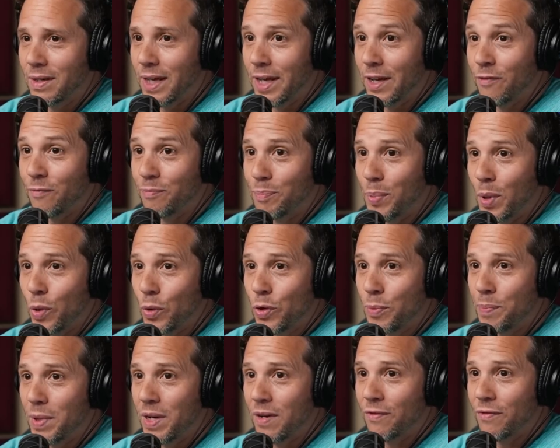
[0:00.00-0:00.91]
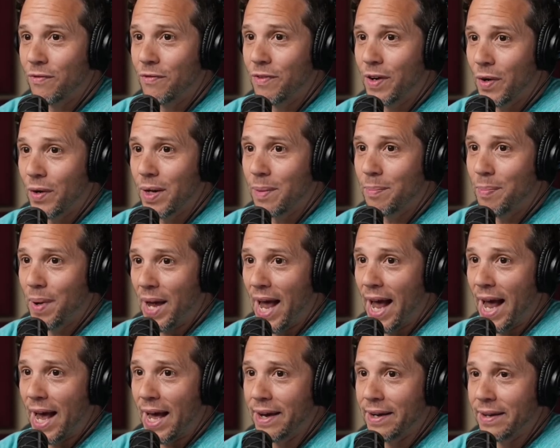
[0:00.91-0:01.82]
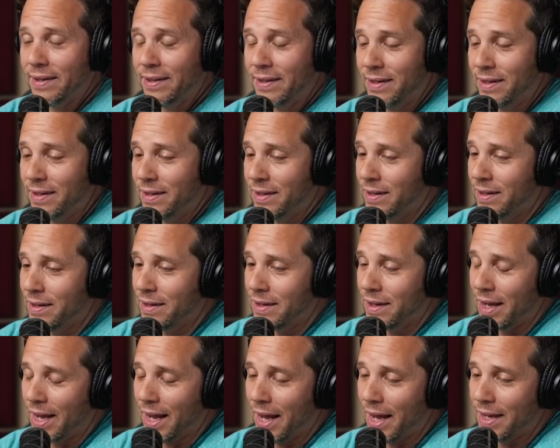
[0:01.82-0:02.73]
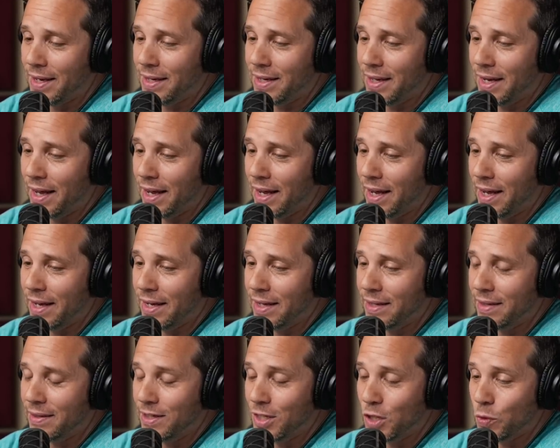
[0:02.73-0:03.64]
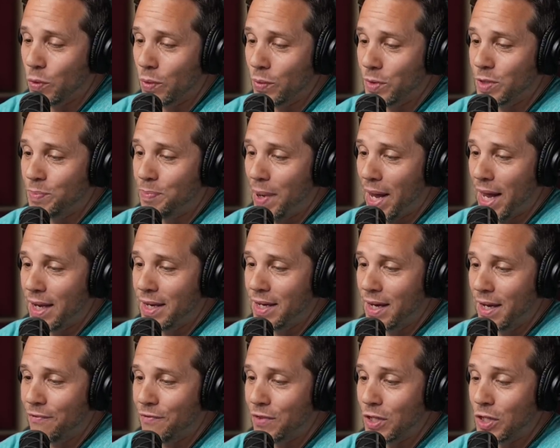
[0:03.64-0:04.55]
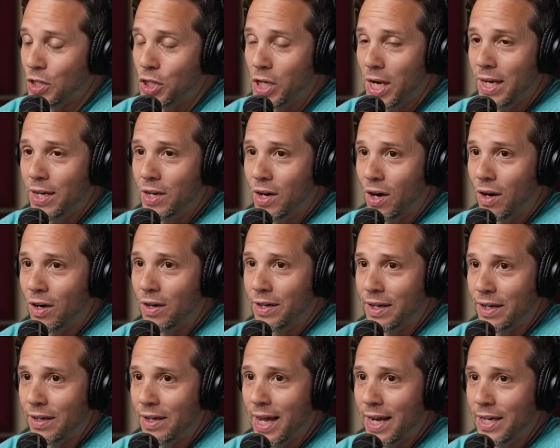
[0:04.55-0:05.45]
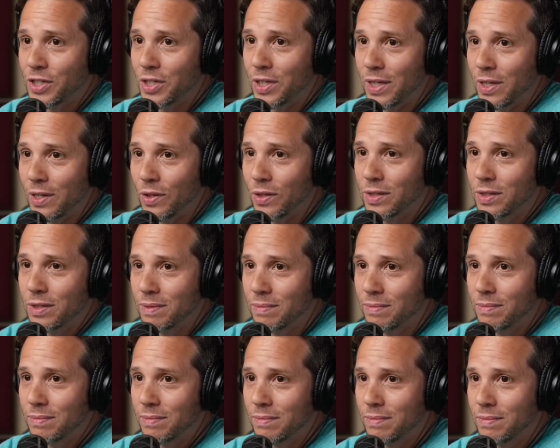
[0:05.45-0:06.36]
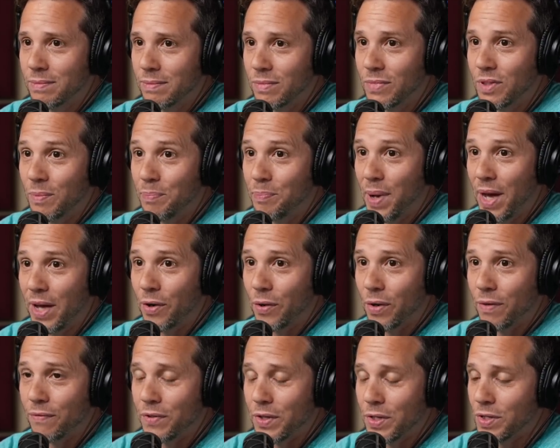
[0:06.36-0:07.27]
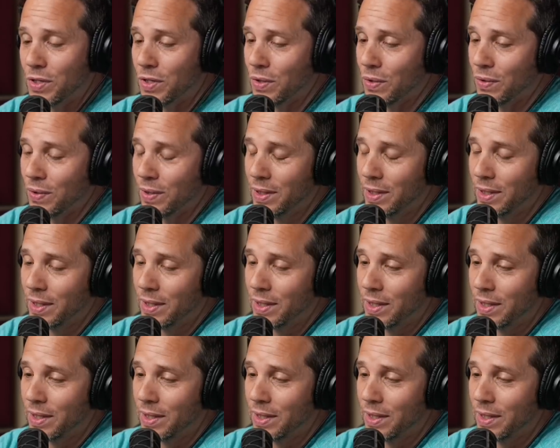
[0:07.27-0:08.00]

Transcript: They have both been very bad, and uh, this one was bad enough that Jade Cargill actually looked the better of the two.